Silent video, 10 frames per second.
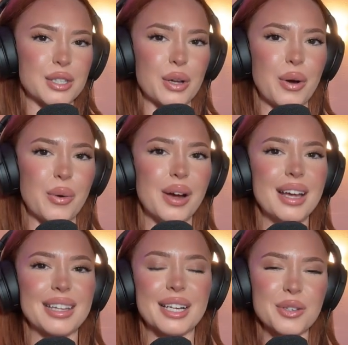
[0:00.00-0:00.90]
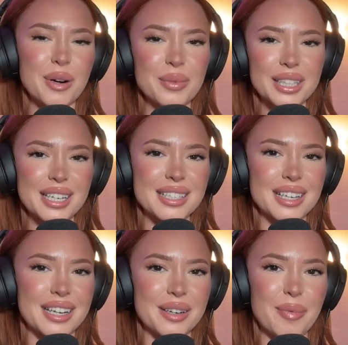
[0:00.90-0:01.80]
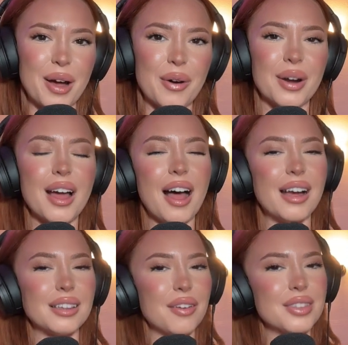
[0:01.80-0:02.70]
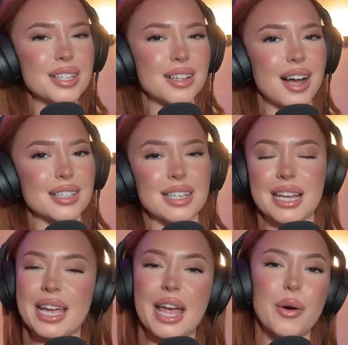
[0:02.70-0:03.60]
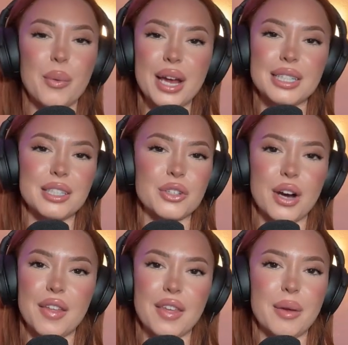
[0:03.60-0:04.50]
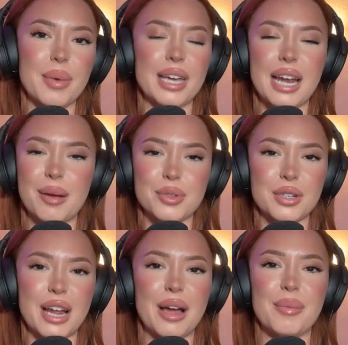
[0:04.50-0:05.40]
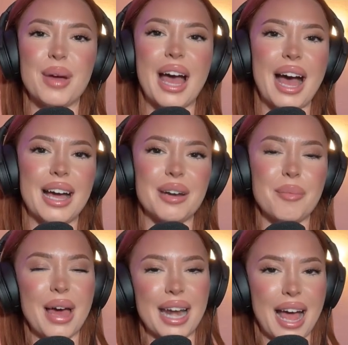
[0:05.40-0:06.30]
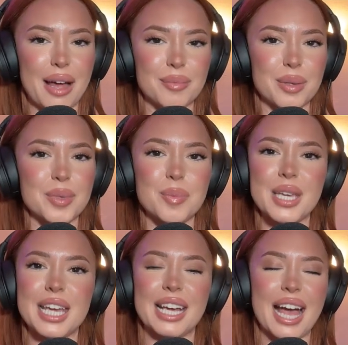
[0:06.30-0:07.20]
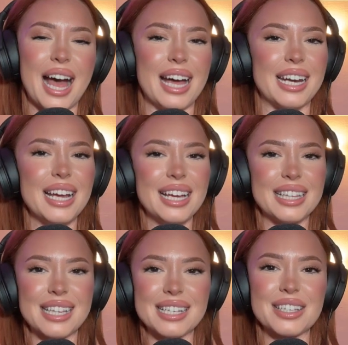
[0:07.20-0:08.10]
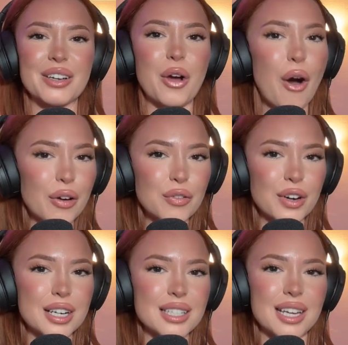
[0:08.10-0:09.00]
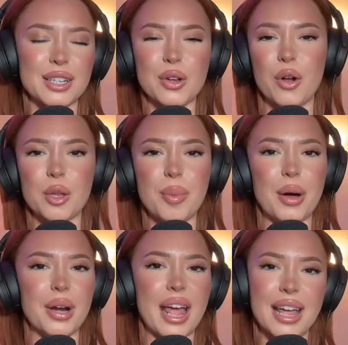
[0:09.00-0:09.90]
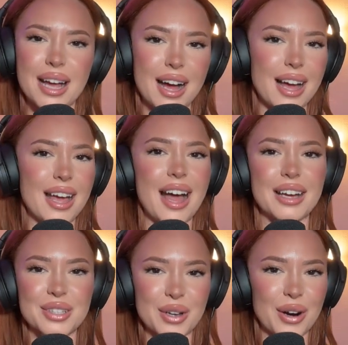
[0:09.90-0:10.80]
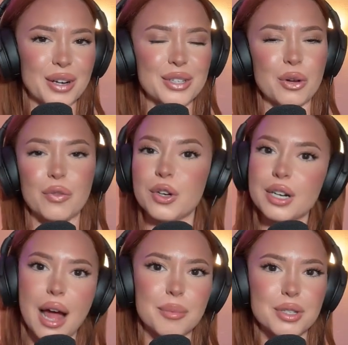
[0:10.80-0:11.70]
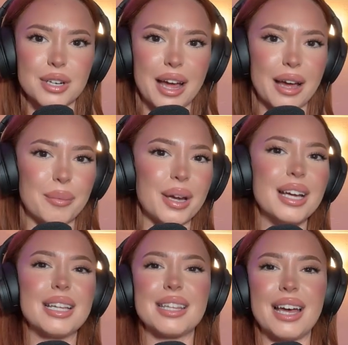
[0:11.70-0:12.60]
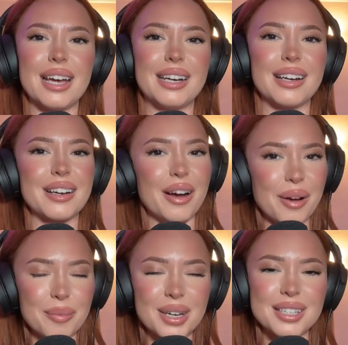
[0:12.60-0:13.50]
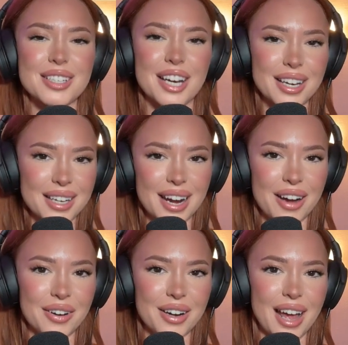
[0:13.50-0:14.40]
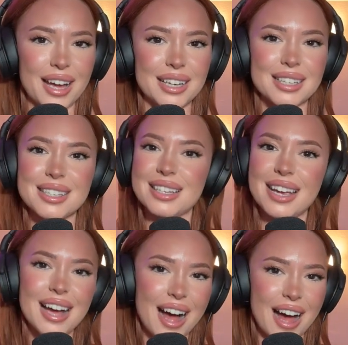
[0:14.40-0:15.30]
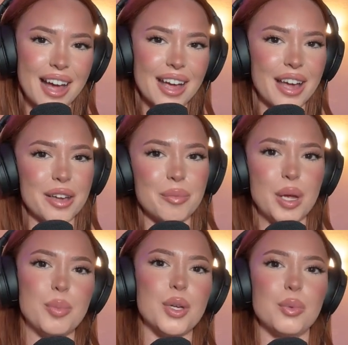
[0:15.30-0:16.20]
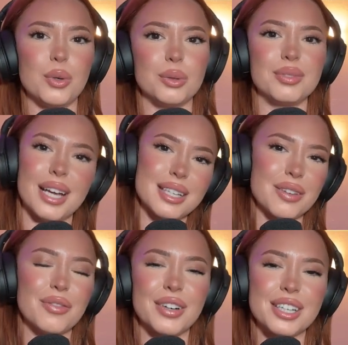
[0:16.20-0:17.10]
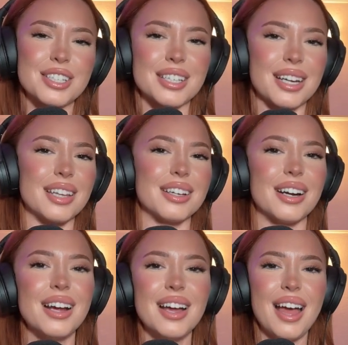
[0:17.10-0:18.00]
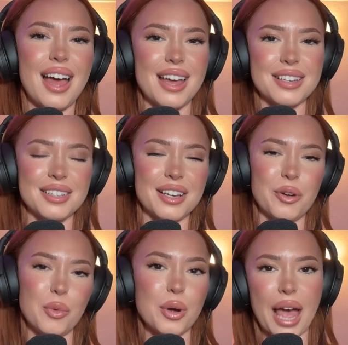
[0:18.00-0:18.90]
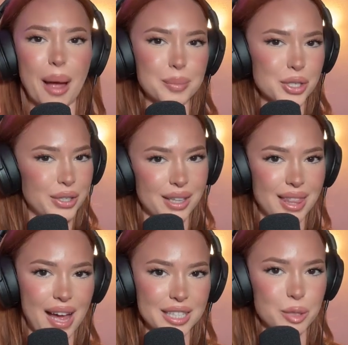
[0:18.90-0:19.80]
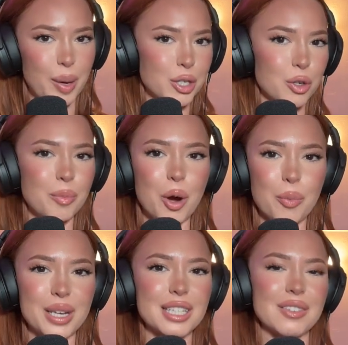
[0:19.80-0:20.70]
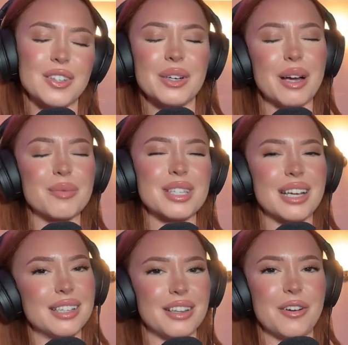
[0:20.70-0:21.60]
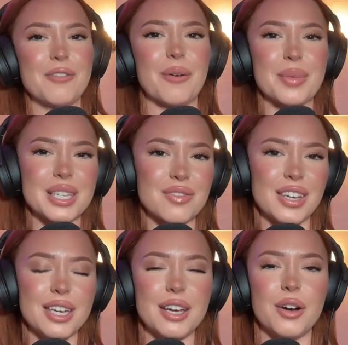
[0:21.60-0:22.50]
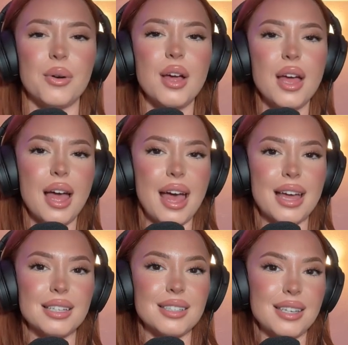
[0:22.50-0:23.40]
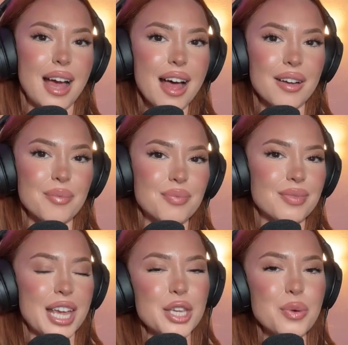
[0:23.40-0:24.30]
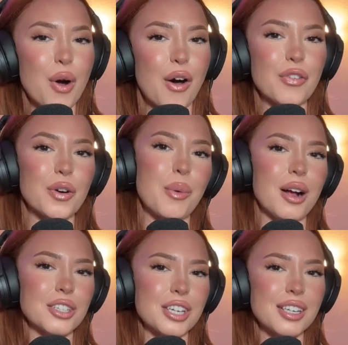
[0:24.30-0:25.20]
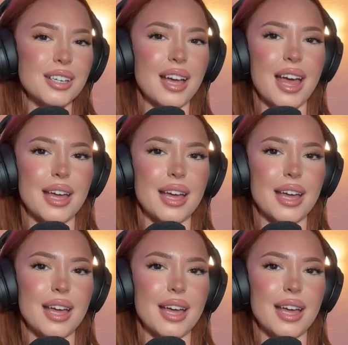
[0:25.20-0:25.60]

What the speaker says: So that's what I'm really excited about. I love these glasses. I can't wait to try them in Amsterdam at MetAms. I'm speaking at this conference, and it's all about AI, XR. So if you're in Amsterdam, then come check it out and say hi, and maybe we'll get some footage together, and we'll capture that special moment if you come say hello from this video. And yeah, thank you all for watching.